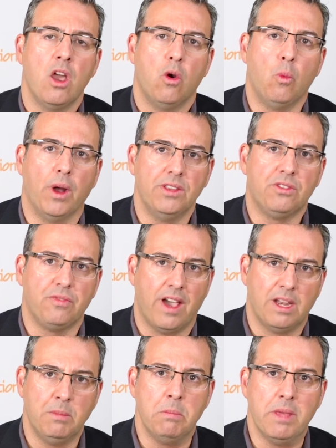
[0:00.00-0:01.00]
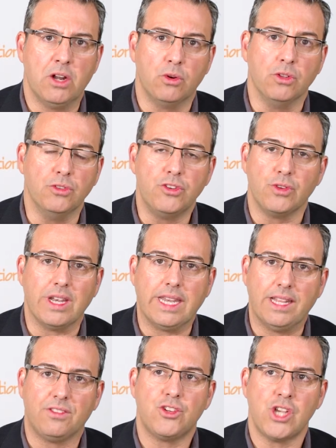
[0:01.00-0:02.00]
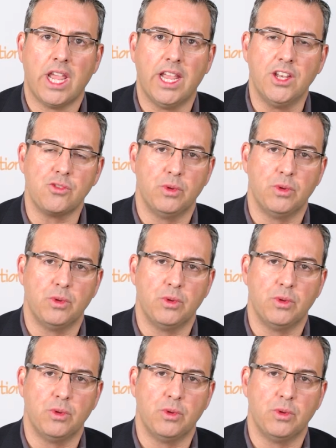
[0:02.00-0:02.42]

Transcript: one's vitamin, mineral, nutrient needs change,